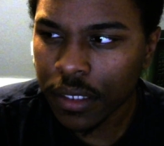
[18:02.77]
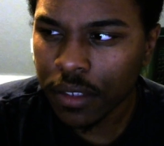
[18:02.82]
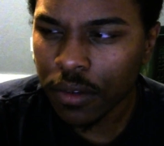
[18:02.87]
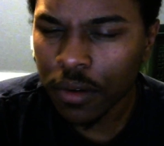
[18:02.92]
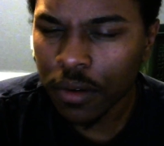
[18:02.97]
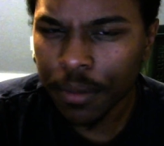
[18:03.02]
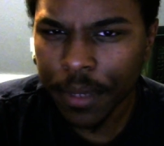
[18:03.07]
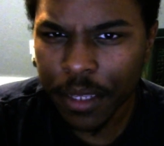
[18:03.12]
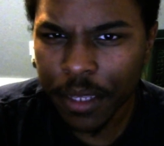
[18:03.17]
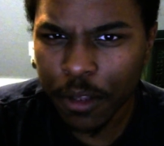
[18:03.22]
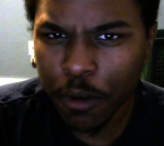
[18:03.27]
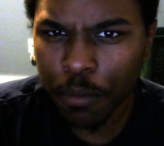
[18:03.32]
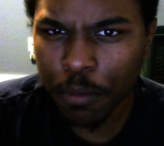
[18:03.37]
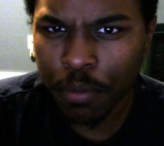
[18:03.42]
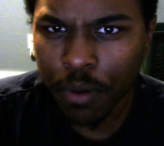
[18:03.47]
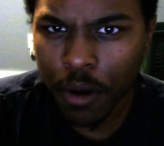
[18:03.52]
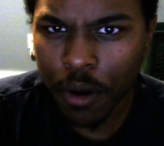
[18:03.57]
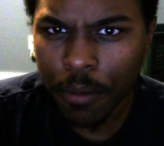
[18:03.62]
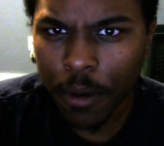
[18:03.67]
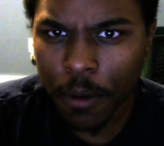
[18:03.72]
to be a little
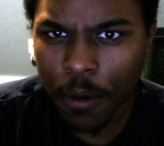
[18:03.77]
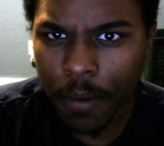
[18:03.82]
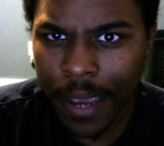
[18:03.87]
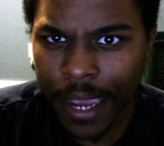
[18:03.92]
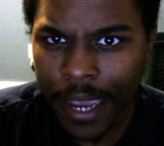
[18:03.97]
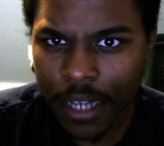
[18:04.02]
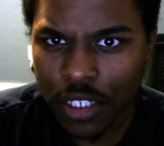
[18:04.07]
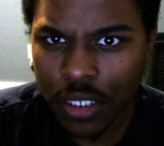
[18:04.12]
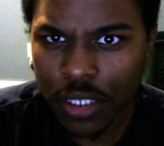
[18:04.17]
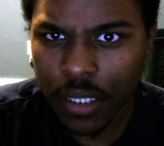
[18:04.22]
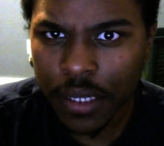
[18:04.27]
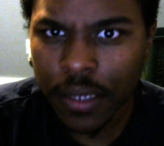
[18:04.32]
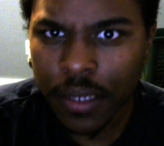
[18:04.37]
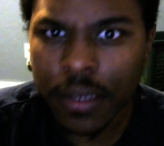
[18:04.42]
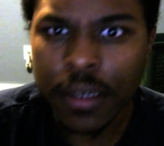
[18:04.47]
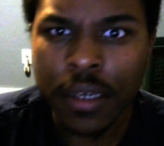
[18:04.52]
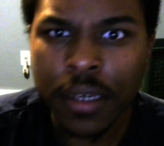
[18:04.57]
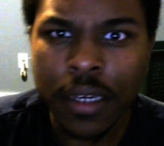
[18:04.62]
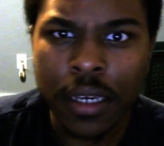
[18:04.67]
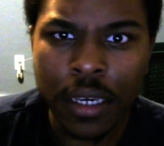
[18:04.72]
promo, actually.
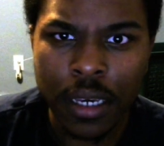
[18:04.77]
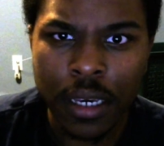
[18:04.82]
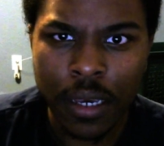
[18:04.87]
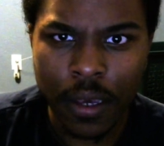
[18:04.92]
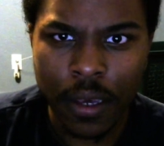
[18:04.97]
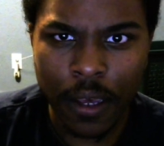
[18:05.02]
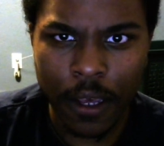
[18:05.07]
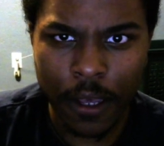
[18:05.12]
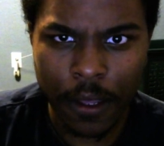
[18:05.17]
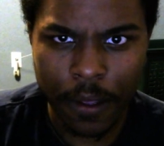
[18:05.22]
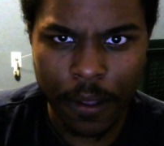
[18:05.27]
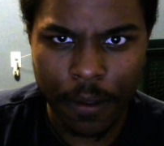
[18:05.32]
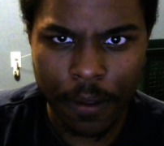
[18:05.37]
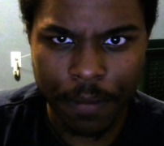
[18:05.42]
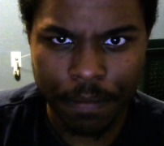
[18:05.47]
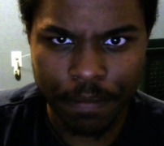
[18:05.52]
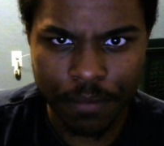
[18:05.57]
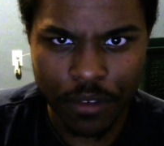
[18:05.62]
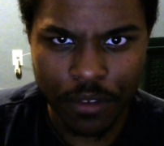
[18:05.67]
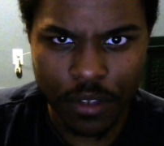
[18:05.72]

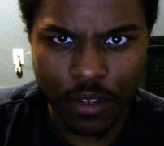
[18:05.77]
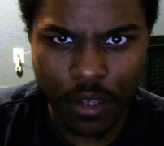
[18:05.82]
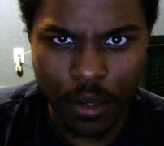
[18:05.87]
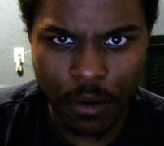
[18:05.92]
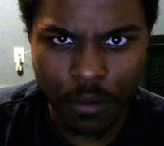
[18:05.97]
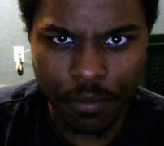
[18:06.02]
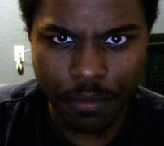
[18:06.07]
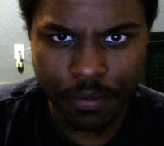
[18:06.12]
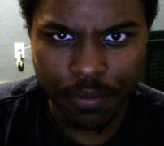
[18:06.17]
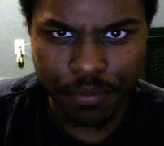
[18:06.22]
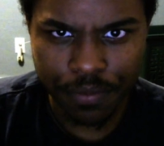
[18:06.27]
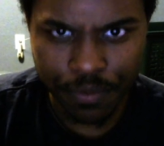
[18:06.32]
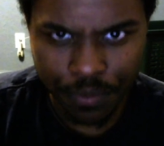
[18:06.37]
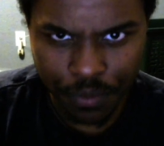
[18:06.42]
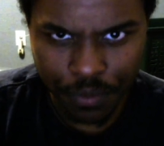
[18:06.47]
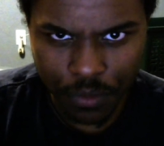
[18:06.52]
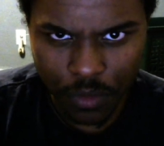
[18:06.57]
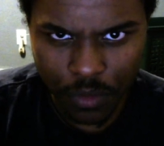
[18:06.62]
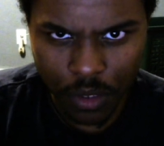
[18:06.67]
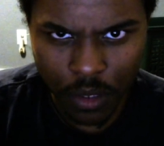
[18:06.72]
So,
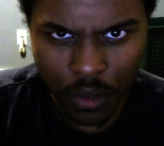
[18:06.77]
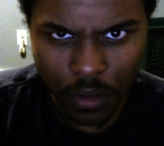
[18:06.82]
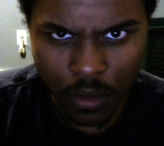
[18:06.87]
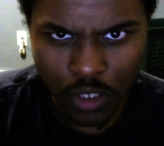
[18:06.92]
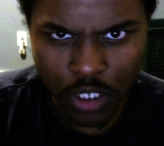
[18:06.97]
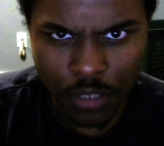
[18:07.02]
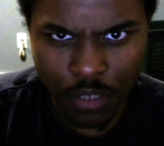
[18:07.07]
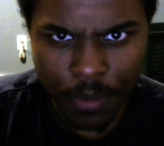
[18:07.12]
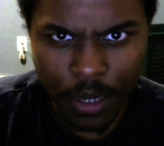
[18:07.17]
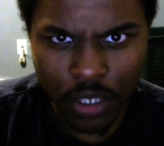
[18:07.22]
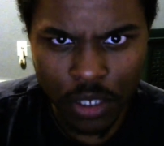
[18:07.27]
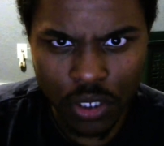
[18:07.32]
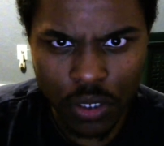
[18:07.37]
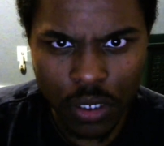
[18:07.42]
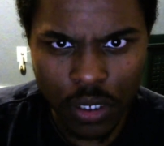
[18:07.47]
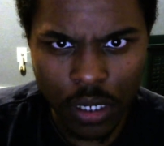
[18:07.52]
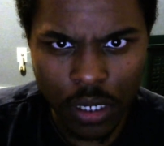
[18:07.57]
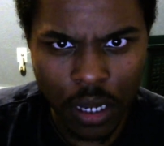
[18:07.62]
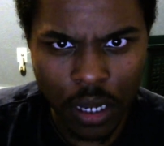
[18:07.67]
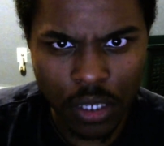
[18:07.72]
you know, just make sure
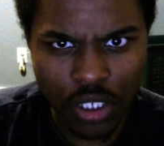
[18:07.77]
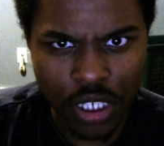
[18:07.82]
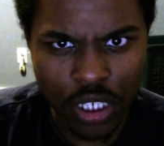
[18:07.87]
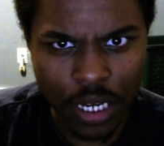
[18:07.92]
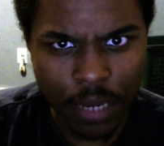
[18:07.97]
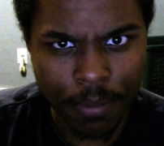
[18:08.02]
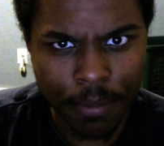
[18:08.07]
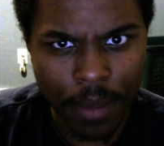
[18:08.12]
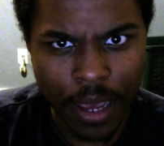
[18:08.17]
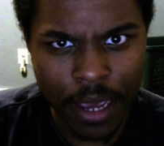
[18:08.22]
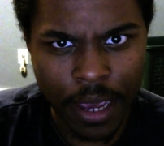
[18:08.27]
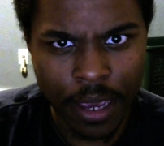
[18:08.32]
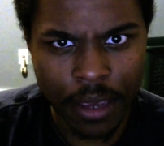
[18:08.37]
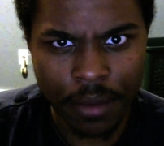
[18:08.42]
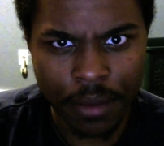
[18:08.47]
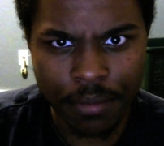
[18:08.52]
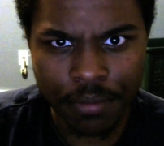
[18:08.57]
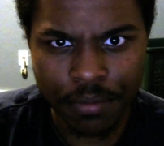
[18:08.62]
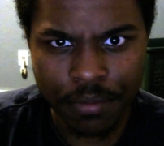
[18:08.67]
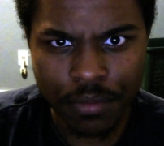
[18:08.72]
y'all check my
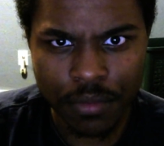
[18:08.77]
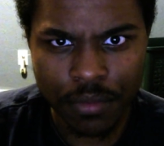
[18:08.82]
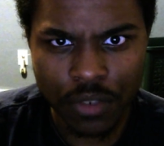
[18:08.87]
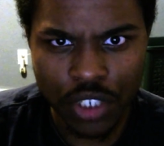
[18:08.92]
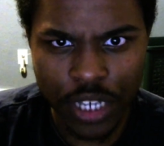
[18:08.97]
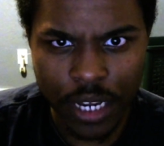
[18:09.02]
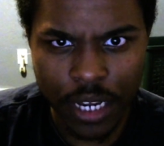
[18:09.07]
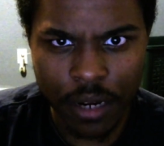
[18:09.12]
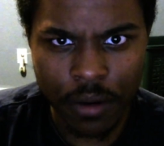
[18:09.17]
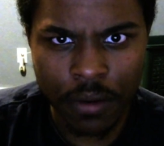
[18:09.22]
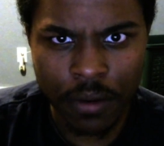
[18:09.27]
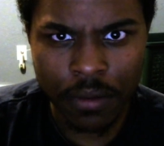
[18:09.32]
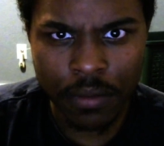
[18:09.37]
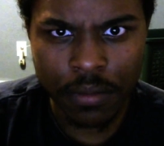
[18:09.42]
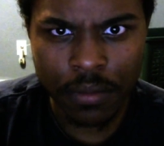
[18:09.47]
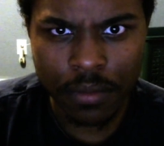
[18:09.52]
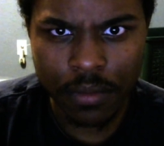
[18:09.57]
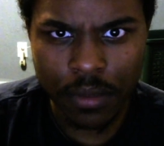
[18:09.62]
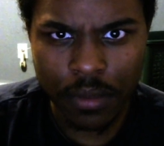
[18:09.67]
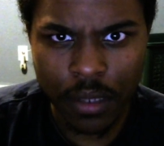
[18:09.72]
channel.
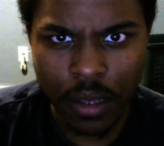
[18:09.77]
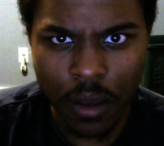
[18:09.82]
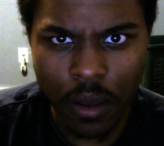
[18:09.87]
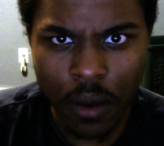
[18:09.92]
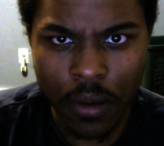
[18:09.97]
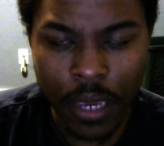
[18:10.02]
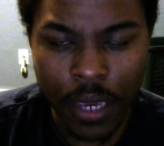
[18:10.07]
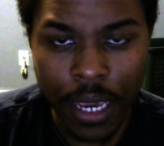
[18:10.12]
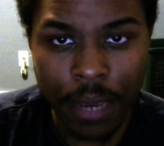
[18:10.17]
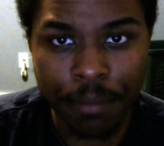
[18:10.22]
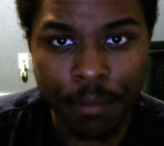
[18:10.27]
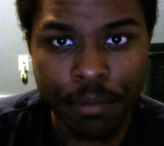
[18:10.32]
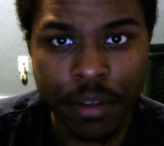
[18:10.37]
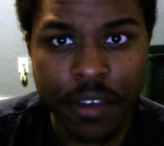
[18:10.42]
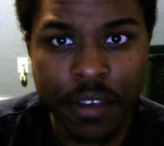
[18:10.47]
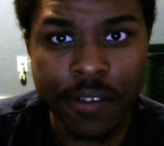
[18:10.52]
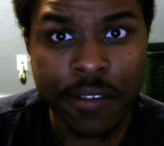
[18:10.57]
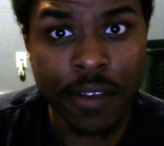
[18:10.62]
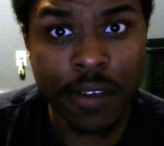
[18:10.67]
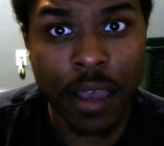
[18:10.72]
Oh yeah, and
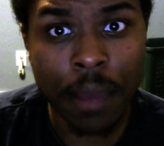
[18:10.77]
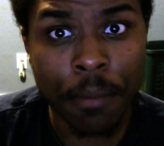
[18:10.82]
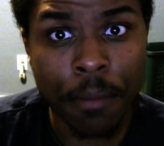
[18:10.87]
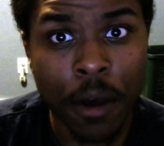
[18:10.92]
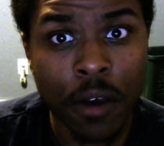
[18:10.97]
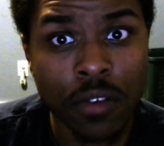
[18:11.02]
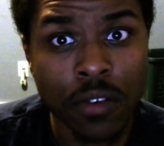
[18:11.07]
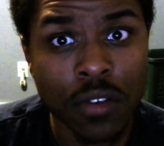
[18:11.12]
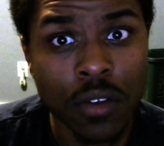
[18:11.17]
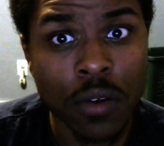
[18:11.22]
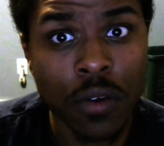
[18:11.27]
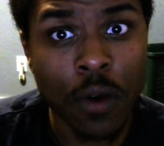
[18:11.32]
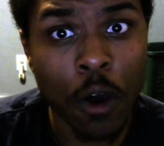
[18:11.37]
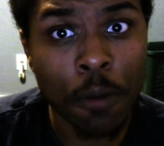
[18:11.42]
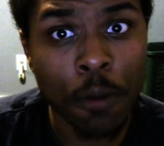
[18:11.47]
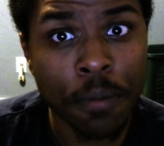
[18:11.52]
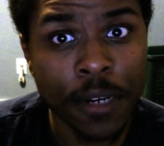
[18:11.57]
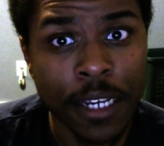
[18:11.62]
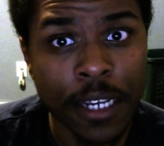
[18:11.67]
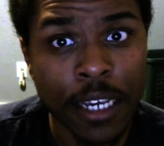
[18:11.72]
plus I'm also
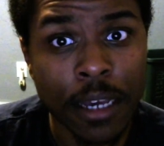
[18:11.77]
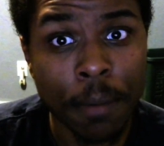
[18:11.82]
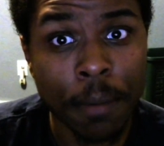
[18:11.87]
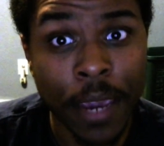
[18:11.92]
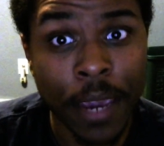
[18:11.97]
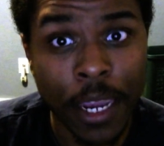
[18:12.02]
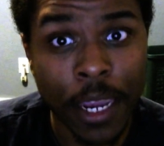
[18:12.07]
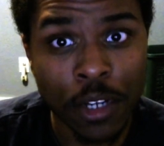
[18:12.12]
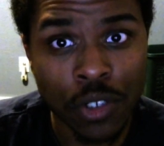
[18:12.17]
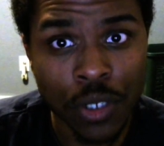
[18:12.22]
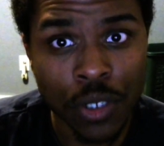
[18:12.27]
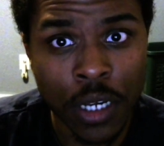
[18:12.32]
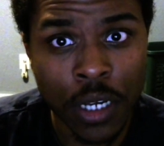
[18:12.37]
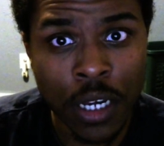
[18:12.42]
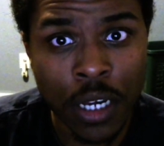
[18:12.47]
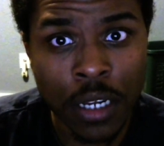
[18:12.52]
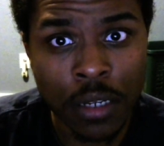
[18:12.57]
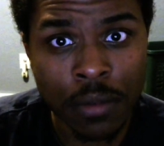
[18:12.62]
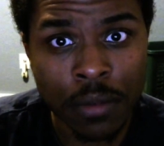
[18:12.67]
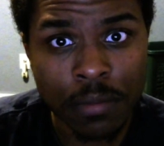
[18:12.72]
opening a
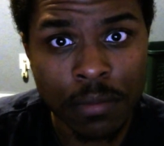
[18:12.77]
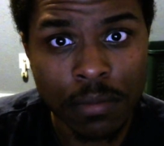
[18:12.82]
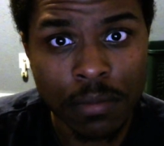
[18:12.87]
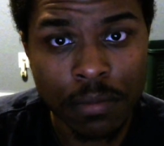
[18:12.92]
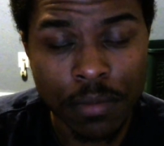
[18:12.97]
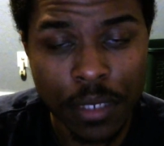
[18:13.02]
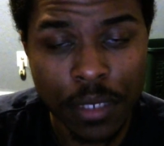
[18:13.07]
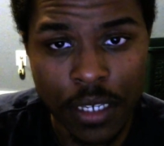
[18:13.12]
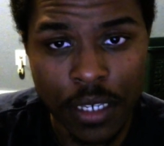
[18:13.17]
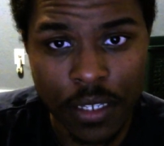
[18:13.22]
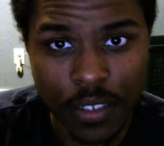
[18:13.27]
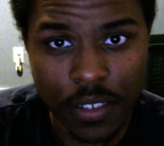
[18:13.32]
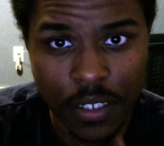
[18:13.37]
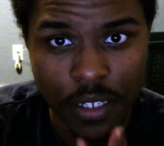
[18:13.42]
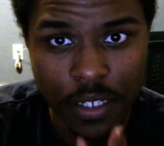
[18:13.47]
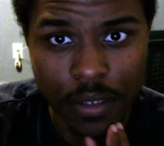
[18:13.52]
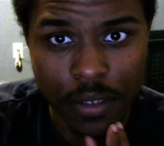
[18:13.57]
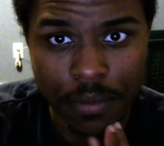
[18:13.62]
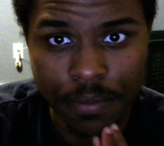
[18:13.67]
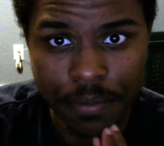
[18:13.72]
Patreon because,
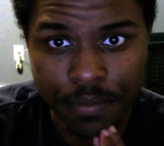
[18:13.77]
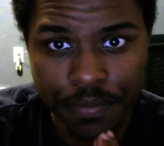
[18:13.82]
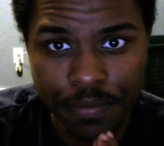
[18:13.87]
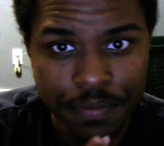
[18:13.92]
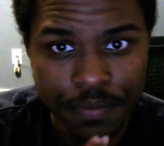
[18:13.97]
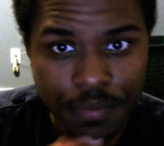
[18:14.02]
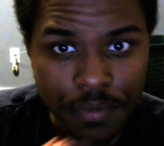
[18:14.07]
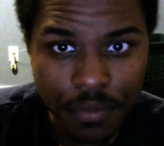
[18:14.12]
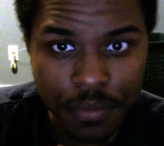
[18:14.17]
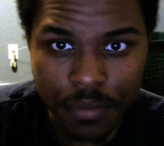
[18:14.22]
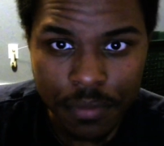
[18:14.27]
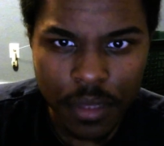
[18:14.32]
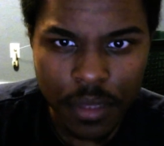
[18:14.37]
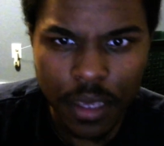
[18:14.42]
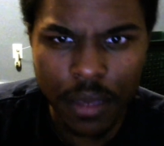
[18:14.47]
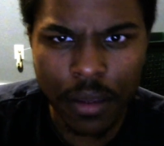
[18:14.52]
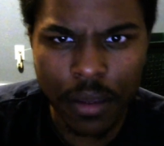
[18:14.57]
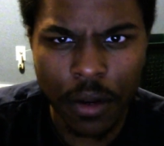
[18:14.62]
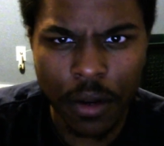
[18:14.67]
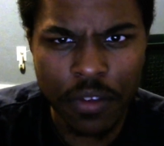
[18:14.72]

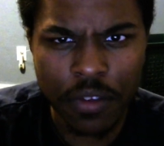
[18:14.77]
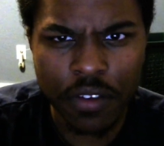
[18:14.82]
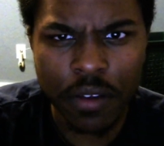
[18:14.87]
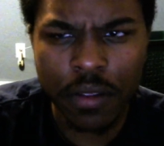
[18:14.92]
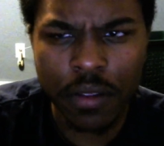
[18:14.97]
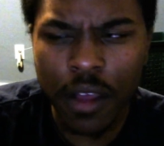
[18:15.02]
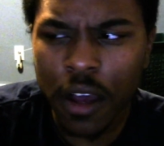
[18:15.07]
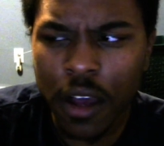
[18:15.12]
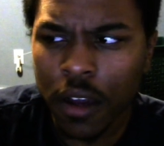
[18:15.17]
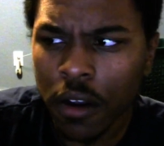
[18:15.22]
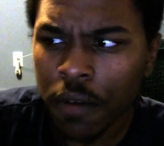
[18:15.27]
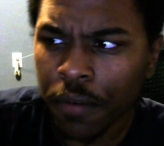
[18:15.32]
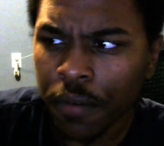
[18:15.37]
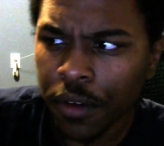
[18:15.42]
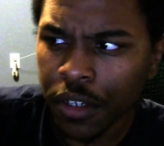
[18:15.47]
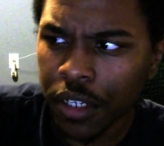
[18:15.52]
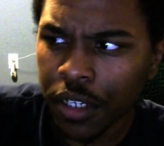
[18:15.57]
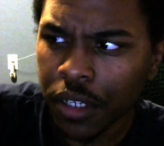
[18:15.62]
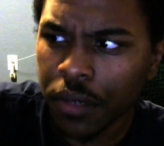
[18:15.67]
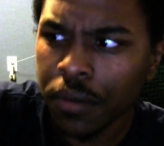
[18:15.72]
you know, it's long
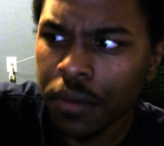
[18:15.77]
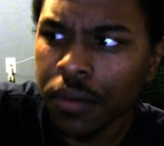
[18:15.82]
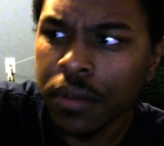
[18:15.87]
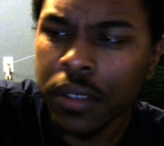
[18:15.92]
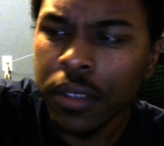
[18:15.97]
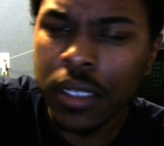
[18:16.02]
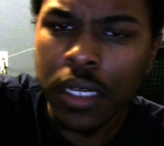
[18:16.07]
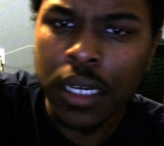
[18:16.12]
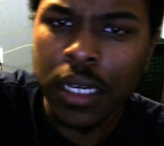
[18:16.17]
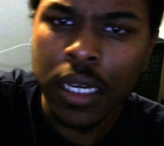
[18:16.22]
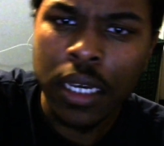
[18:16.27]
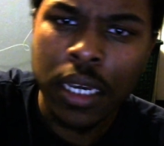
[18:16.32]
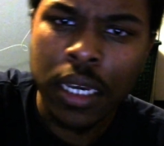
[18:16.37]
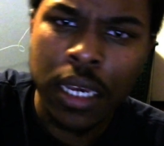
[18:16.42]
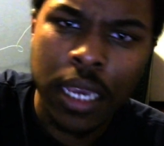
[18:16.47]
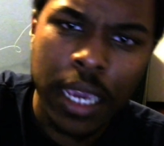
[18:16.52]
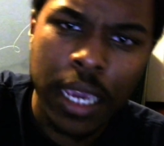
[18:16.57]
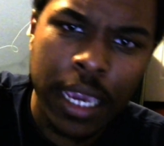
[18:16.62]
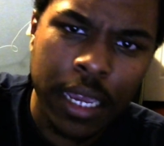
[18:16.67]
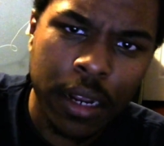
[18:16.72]
overdue,
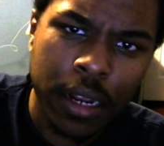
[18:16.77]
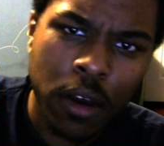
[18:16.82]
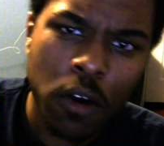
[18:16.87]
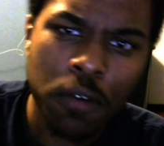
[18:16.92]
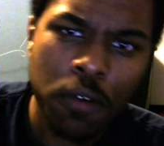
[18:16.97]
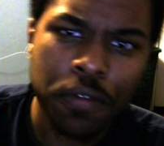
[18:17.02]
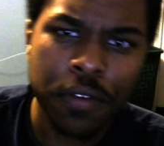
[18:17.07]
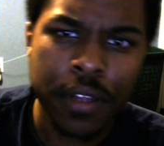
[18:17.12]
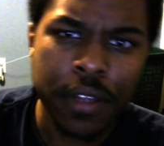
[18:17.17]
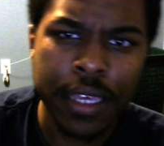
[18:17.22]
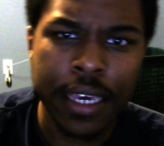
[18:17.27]
and hopefully,